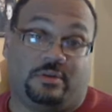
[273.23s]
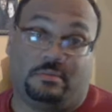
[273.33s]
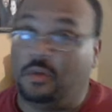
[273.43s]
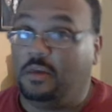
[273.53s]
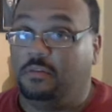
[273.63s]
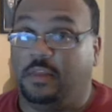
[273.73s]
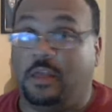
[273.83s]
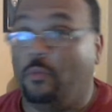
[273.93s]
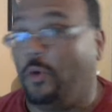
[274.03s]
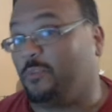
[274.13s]
And
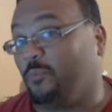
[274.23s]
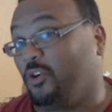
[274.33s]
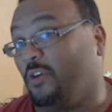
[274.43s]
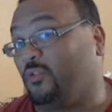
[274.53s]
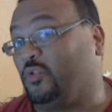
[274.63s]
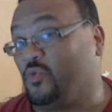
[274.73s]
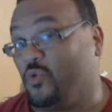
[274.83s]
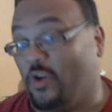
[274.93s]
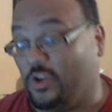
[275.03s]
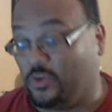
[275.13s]
DeDe Westbrook over
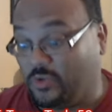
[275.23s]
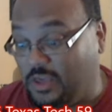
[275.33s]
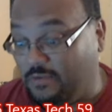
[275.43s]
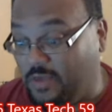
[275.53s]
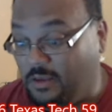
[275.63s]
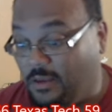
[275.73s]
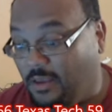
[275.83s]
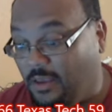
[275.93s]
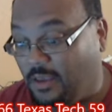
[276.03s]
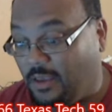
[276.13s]
200 yards receiving,
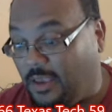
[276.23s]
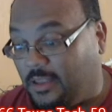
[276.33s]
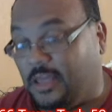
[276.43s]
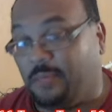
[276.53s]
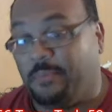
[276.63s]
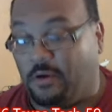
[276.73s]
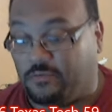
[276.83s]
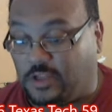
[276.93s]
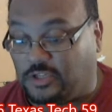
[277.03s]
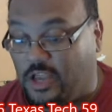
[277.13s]
and had a pair of
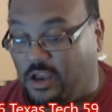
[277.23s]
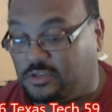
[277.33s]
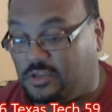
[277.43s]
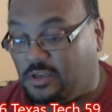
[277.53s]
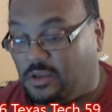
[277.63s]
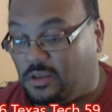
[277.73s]
touchdowns.